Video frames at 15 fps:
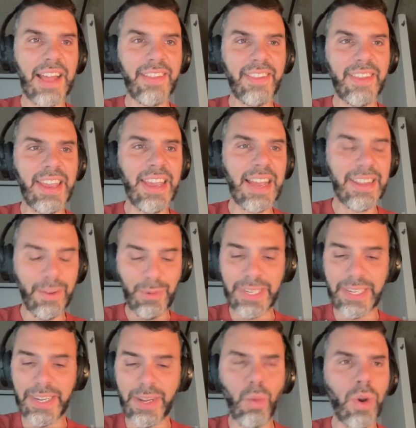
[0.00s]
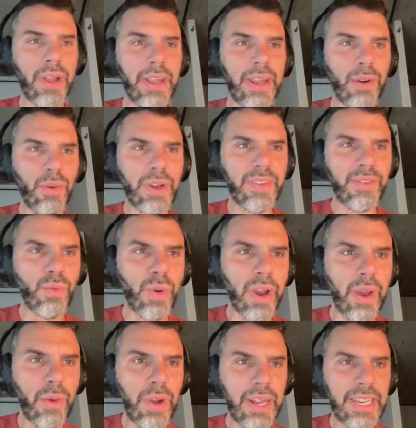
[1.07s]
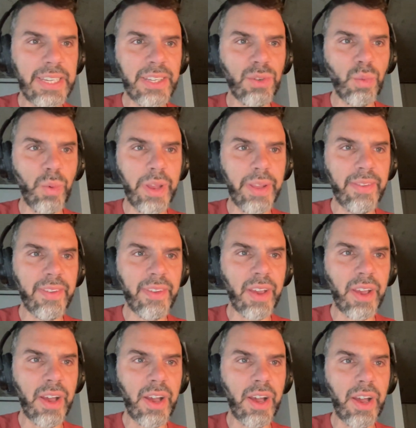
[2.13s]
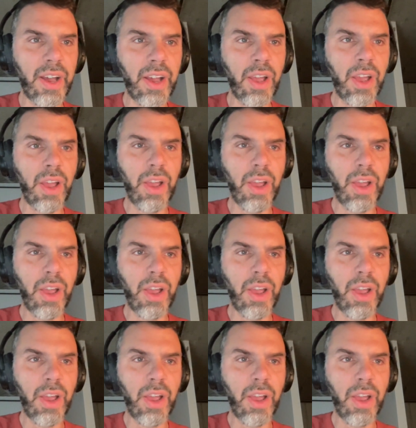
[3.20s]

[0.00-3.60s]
I think was it the one that was released with it